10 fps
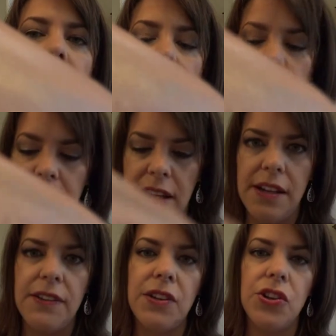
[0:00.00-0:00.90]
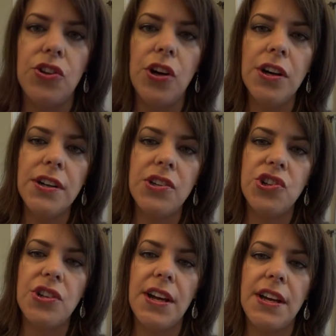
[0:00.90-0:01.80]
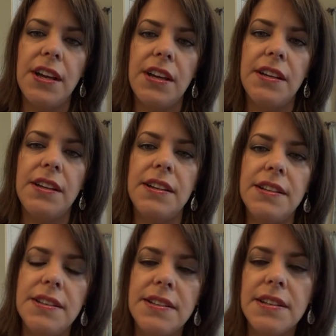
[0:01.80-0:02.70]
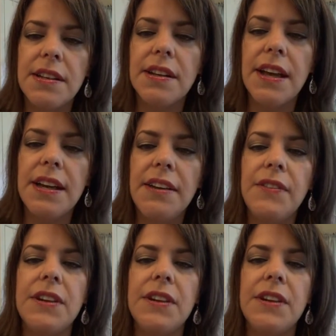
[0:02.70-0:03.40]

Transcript: and the darkest shade is kind of